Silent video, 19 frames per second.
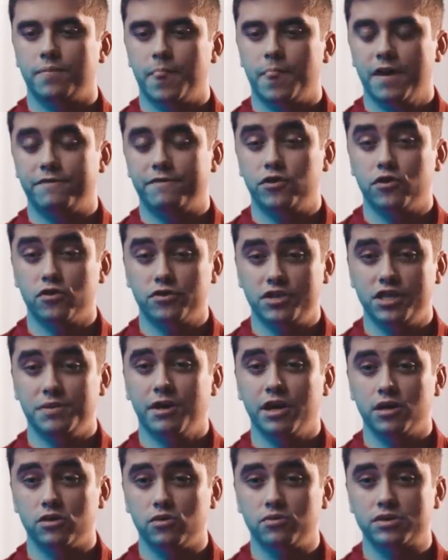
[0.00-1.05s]
If your
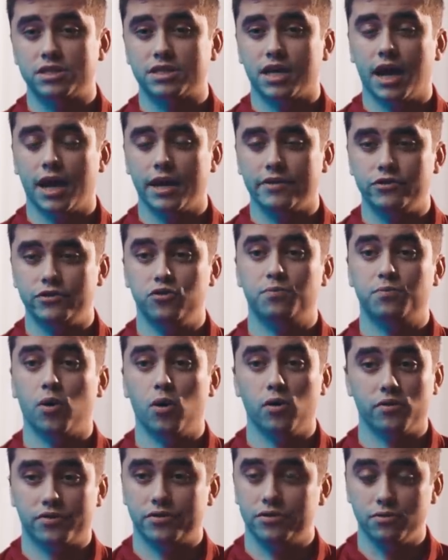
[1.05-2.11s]
teammate loses height, you
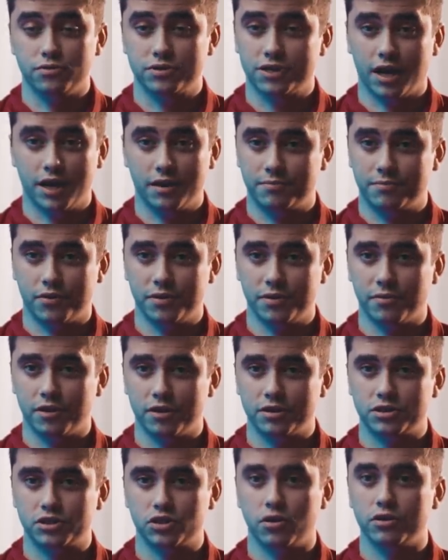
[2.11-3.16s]
both lose height pretty
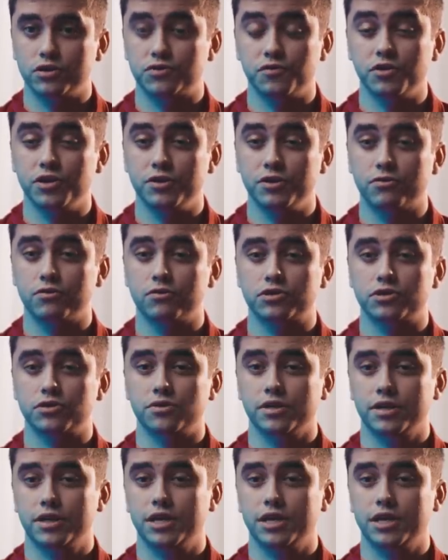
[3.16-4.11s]
much. So it's really crucial to